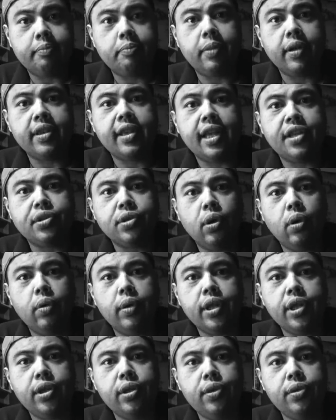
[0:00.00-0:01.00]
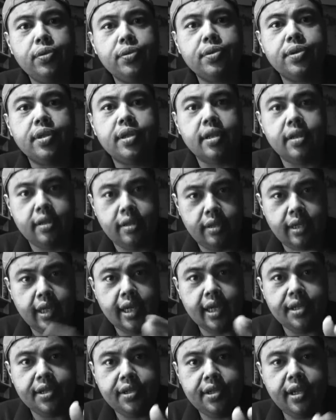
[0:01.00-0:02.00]
but that's only used to,
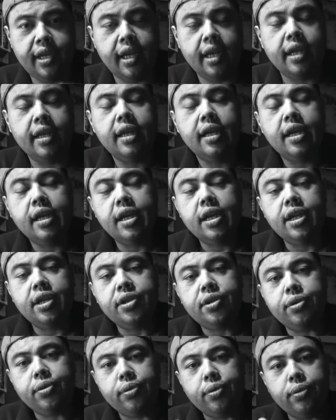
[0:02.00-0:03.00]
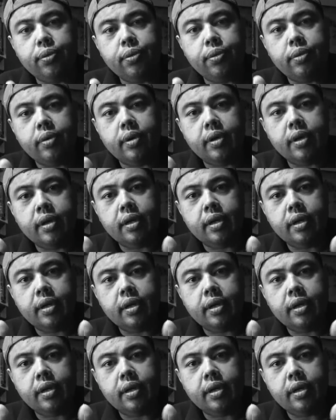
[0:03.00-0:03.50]
like I said, to